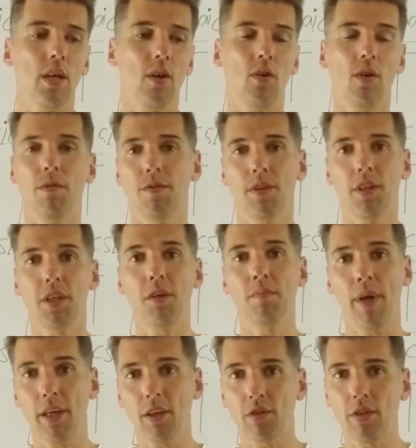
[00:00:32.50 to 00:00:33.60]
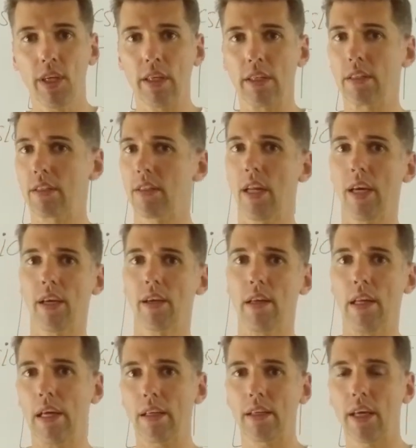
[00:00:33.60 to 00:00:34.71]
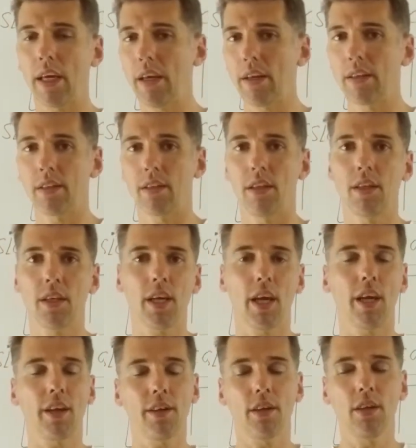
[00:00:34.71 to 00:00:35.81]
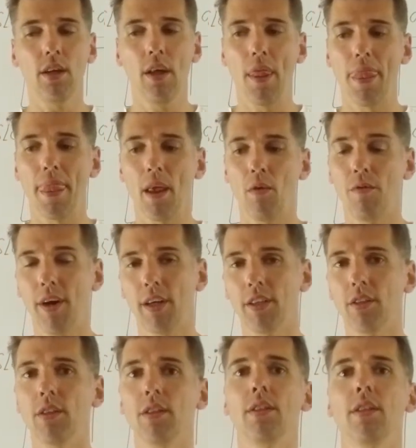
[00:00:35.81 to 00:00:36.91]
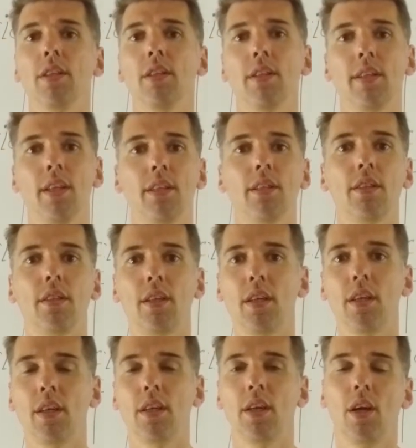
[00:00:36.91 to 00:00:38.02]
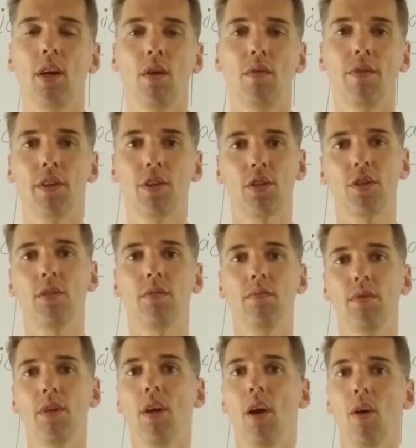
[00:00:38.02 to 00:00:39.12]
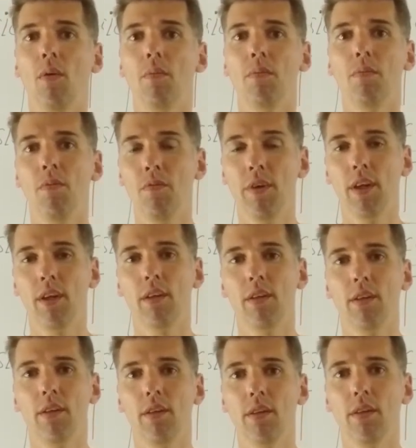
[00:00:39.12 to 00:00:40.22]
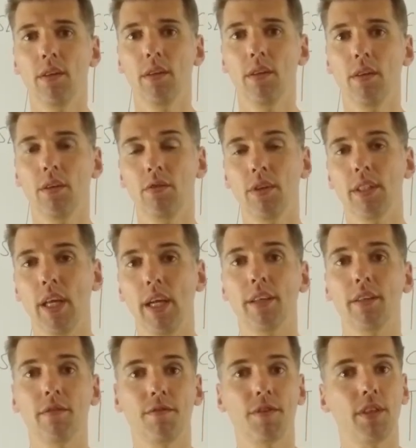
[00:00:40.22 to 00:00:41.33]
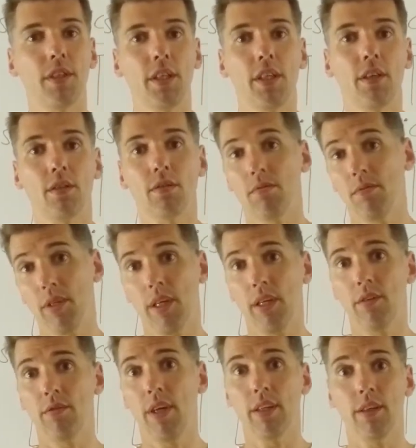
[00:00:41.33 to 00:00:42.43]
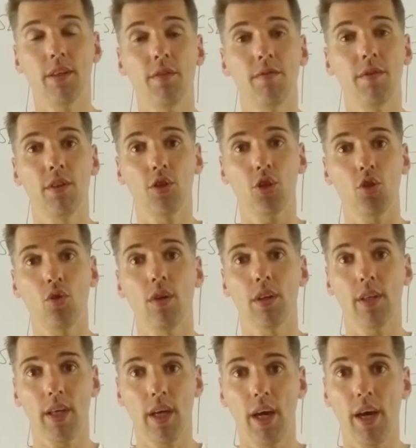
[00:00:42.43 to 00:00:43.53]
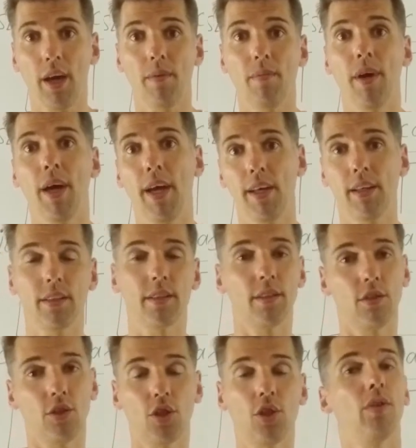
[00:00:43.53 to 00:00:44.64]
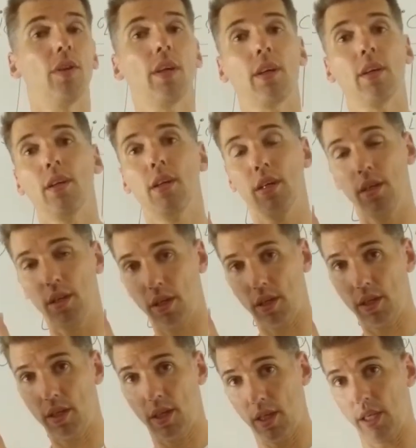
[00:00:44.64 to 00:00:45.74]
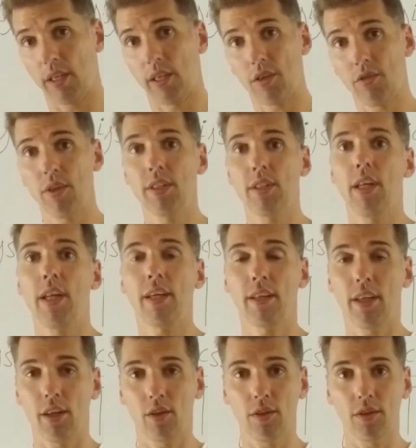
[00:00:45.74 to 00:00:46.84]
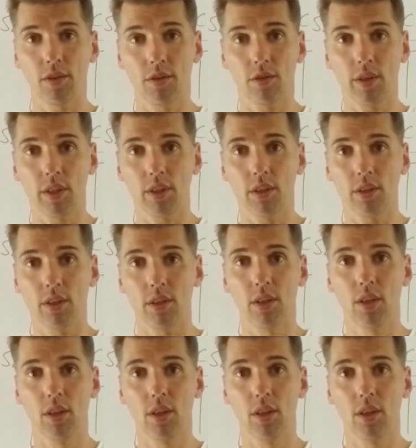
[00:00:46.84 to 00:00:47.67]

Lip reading: or fatigue metrics like lactate as an indicator versus an intensity which, you know, will result in fatigue in a relatively short time, hence showing an increase in lactate concentration.